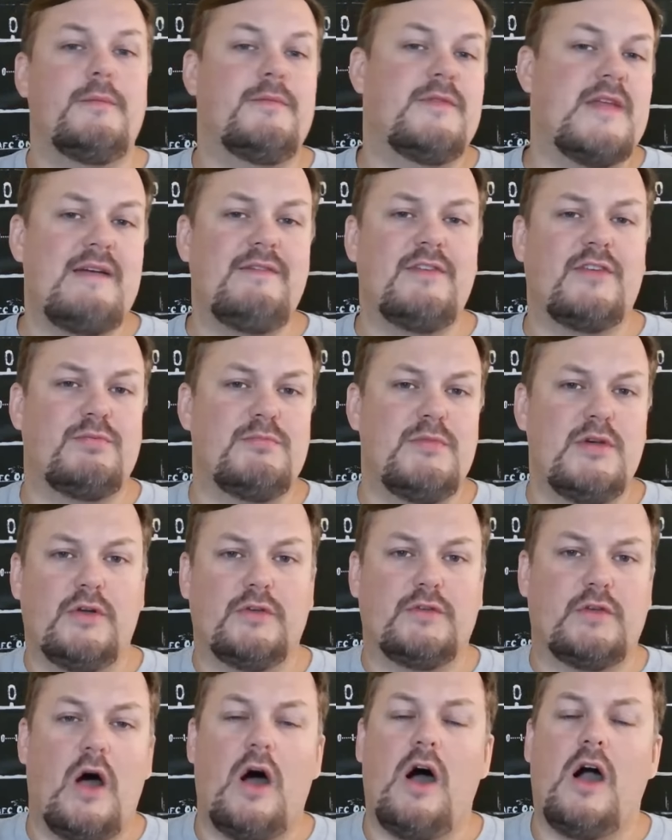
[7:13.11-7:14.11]
Davis
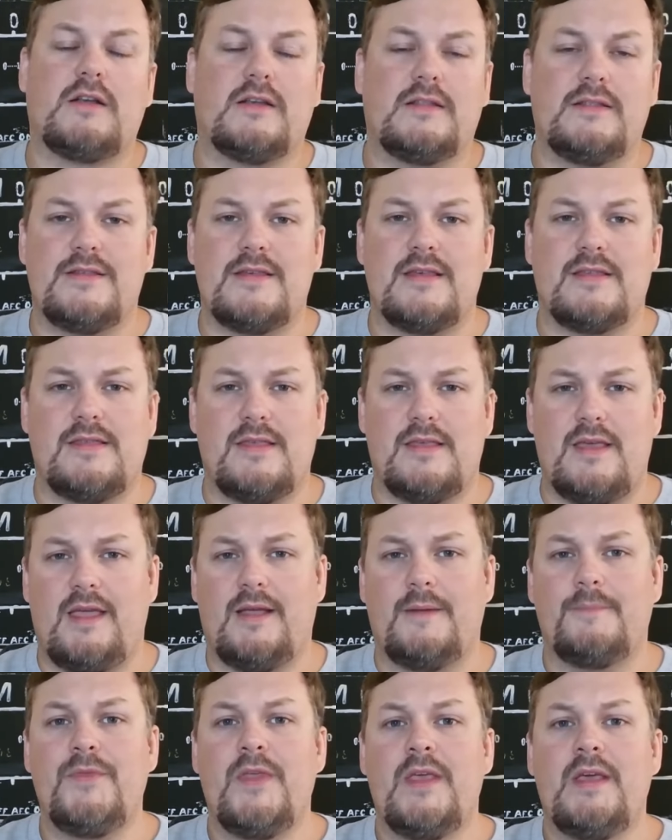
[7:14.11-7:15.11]
Mills hawked the
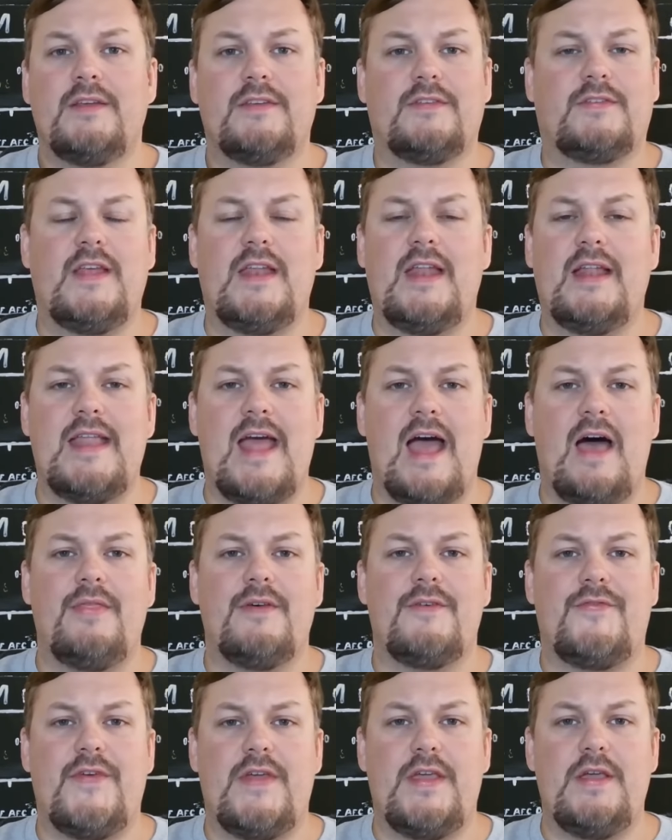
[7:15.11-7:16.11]
thing, sent it down
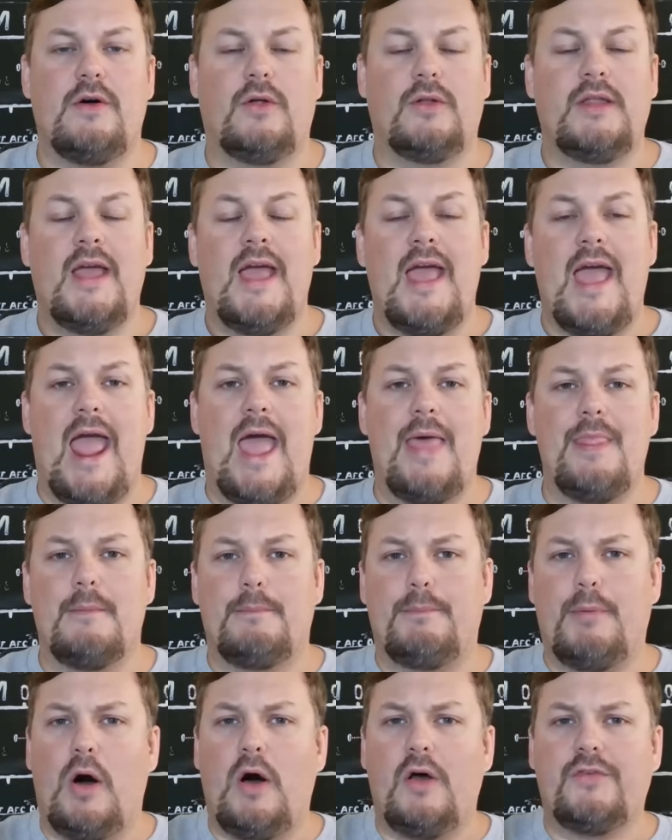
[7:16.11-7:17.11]
the field, and the
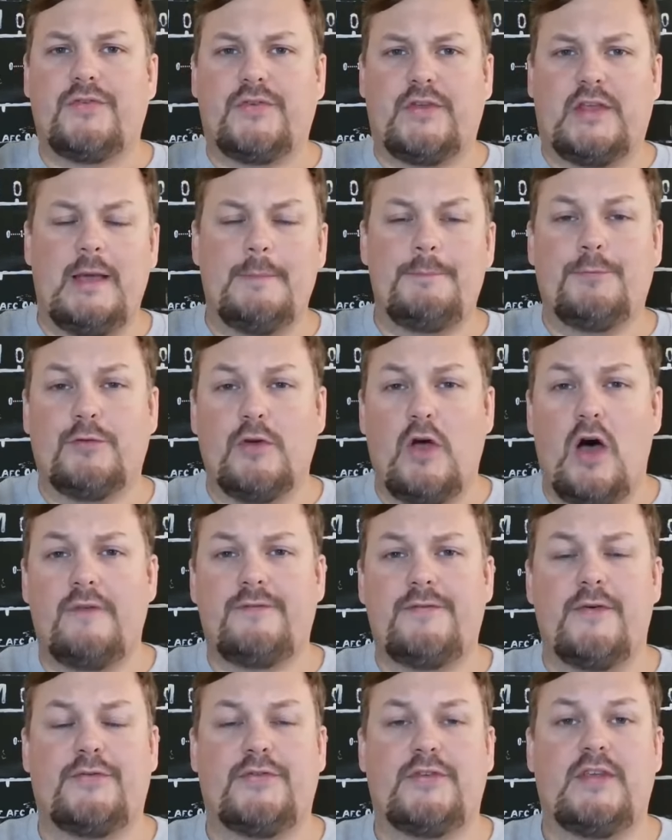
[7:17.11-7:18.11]
ball skips
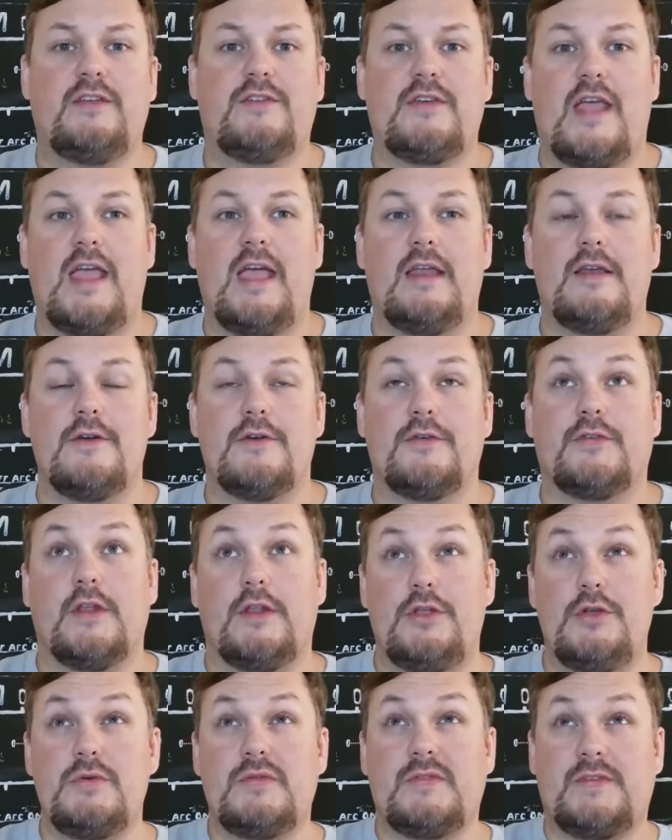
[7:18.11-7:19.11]
off of C.J.
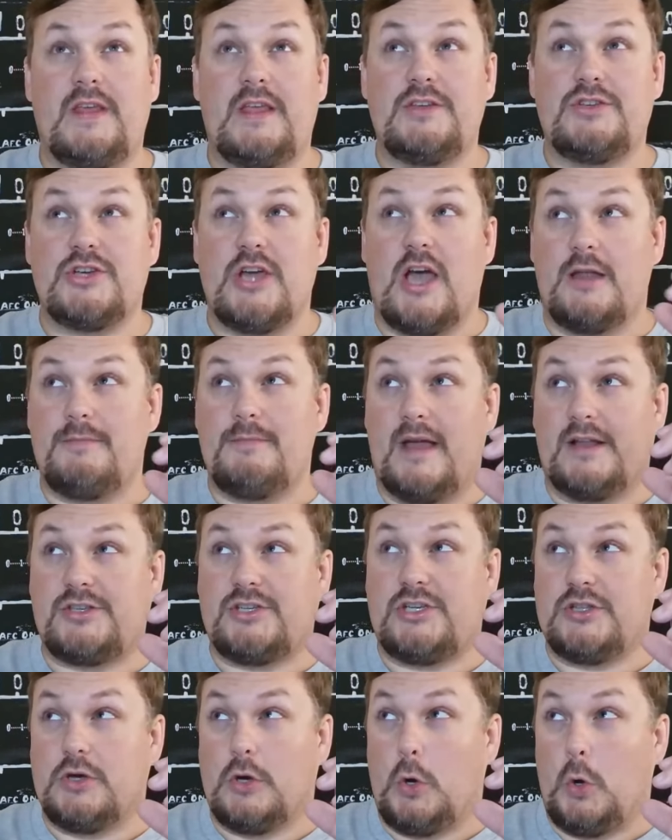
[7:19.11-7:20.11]
Henderson. You see John
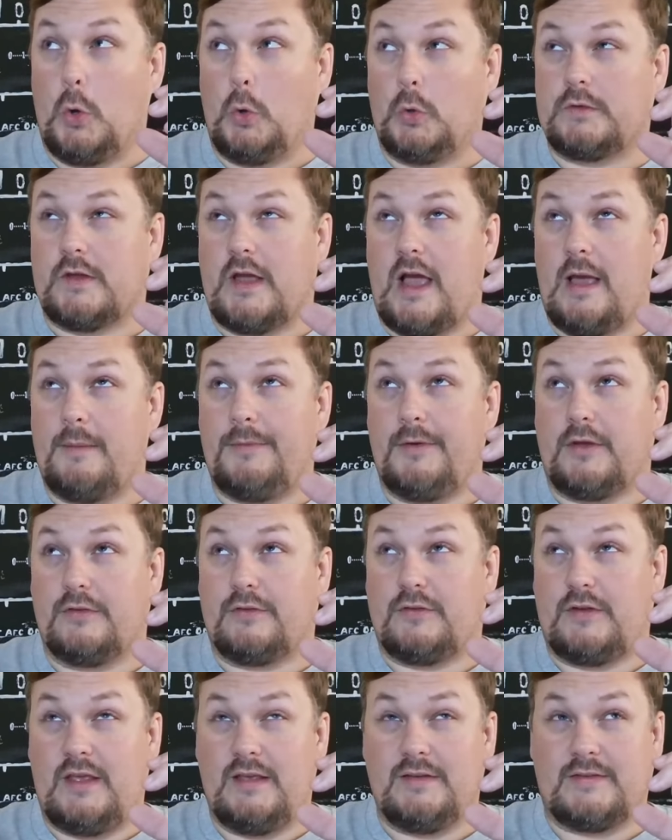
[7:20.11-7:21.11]
Mechie the whole time. You can
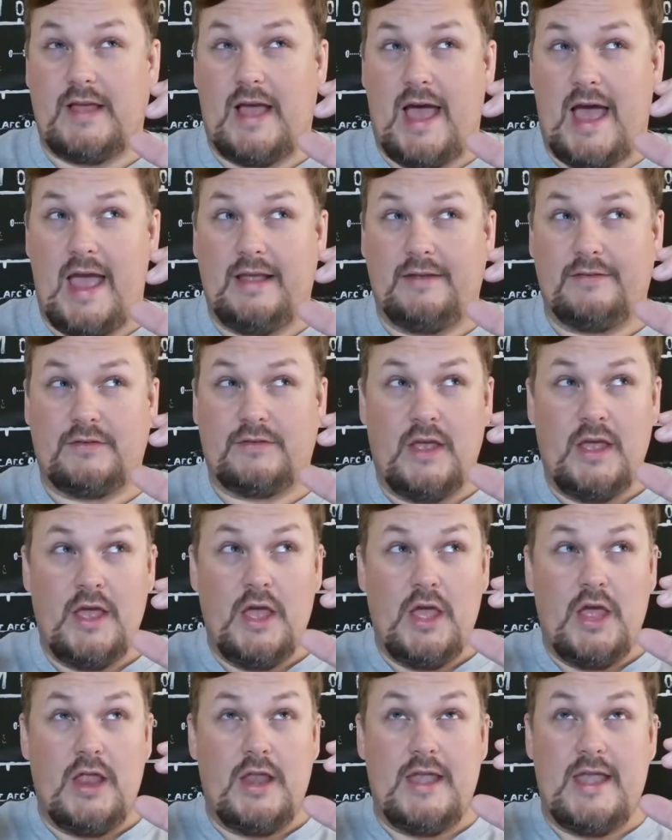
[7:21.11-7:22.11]
see his eyes
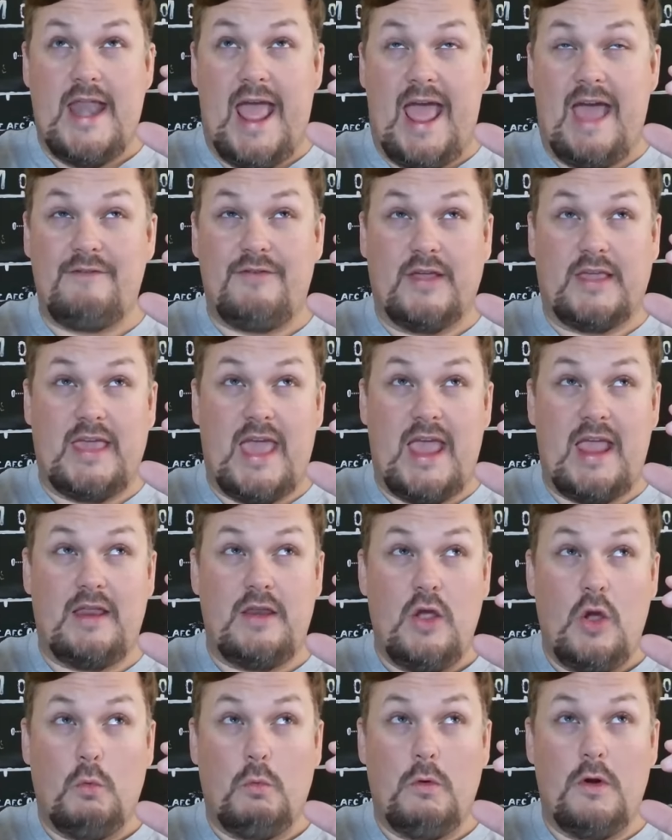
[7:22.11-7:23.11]
navigate
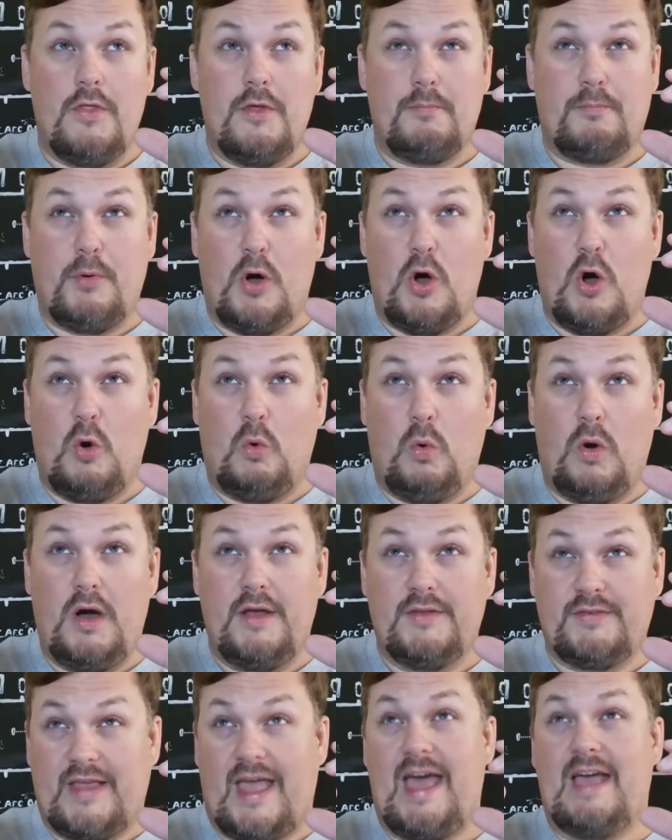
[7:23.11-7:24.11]
where the ball
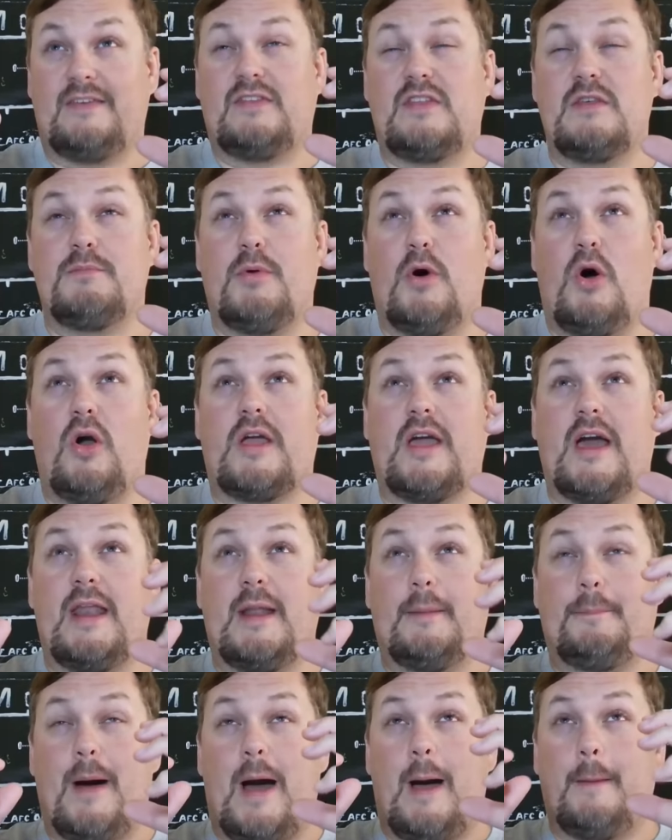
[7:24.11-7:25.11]
was. As the ball
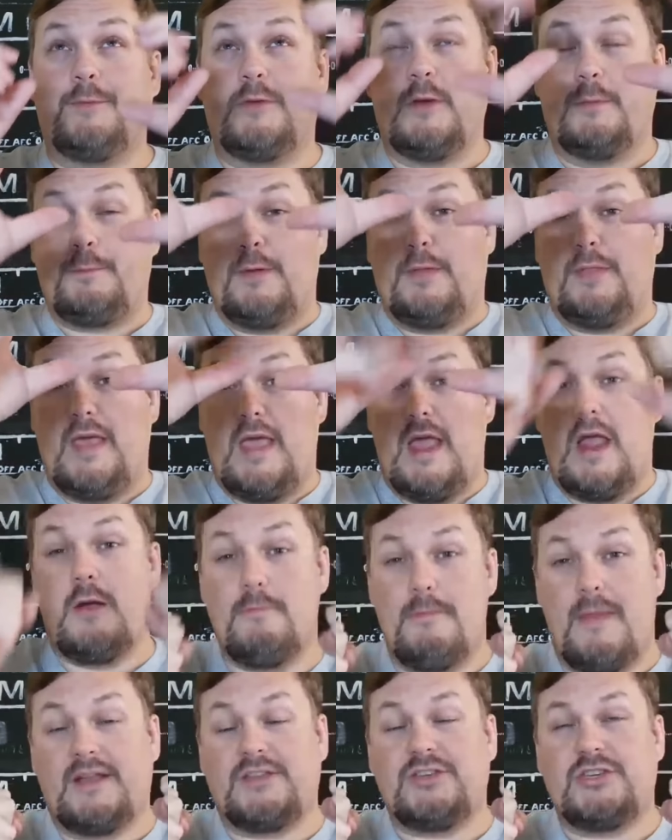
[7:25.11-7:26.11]
kind of pops up in the air,
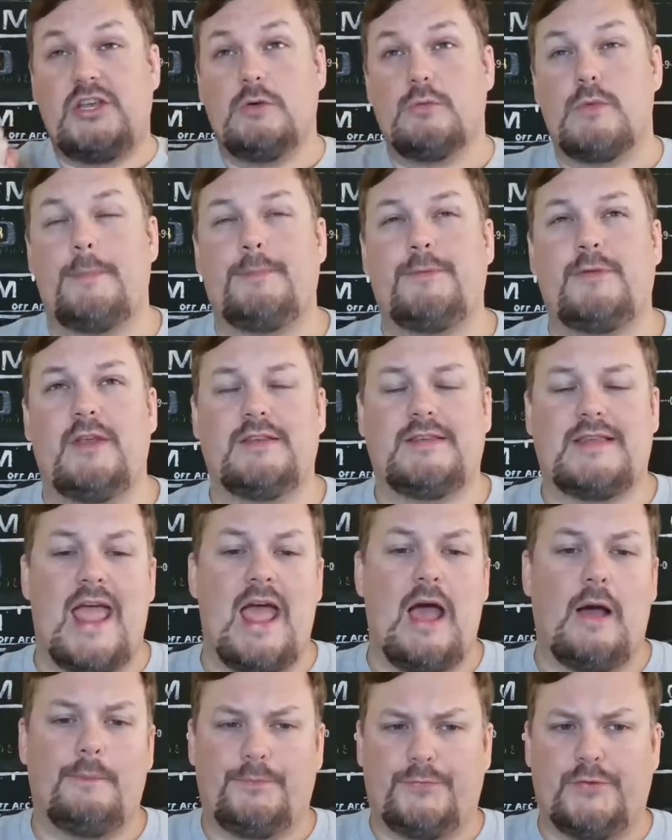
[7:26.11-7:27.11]
Mechie rips it
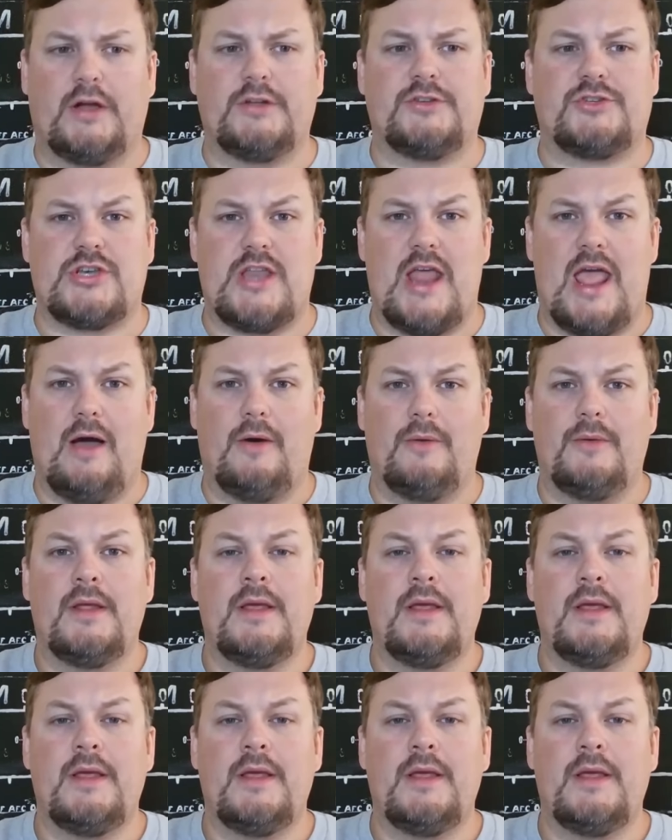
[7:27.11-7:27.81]
down, touchdown.